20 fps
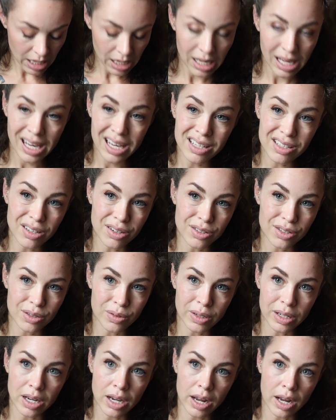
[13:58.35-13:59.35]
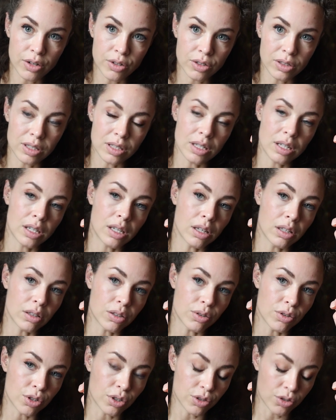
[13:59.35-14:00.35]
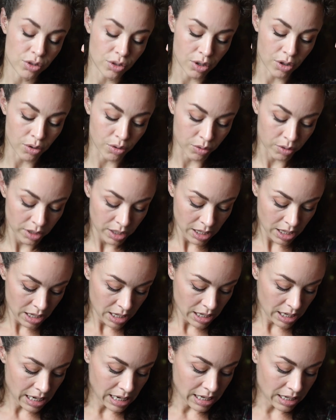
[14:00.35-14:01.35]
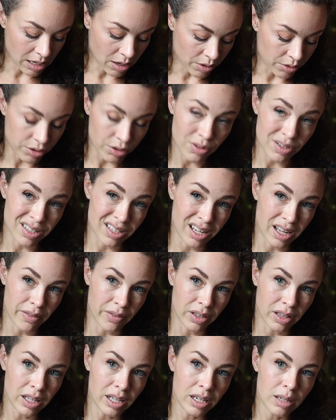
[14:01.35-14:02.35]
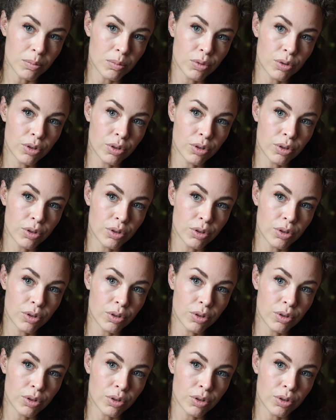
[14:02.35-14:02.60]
He is also in a naturalistic enclosure, so he also doesn't have a cleanup